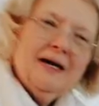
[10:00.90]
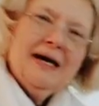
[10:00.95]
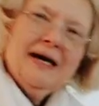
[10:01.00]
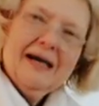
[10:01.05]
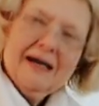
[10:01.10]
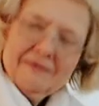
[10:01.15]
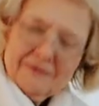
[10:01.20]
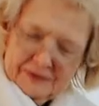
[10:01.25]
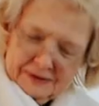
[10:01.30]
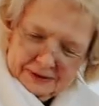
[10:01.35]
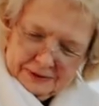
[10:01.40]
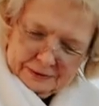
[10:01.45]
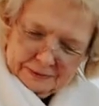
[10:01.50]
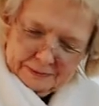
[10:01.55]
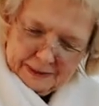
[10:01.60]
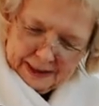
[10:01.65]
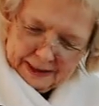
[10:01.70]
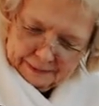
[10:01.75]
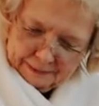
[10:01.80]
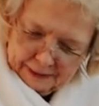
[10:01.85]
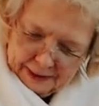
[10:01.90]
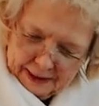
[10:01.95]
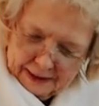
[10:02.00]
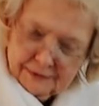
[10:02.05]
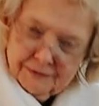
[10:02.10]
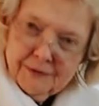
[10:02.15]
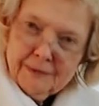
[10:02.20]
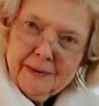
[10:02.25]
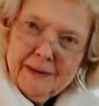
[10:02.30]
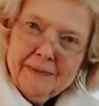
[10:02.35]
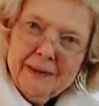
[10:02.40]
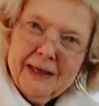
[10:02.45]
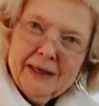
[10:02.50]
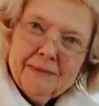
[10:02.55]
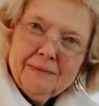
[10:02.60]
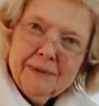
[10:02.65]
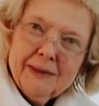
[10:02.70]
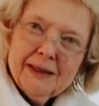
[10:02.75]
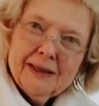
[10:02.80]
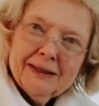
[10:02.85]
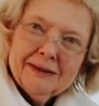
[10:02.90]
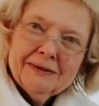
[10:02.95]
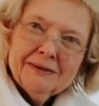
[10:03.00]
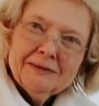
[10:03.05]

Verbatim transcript: I have a little backpack for my backpack.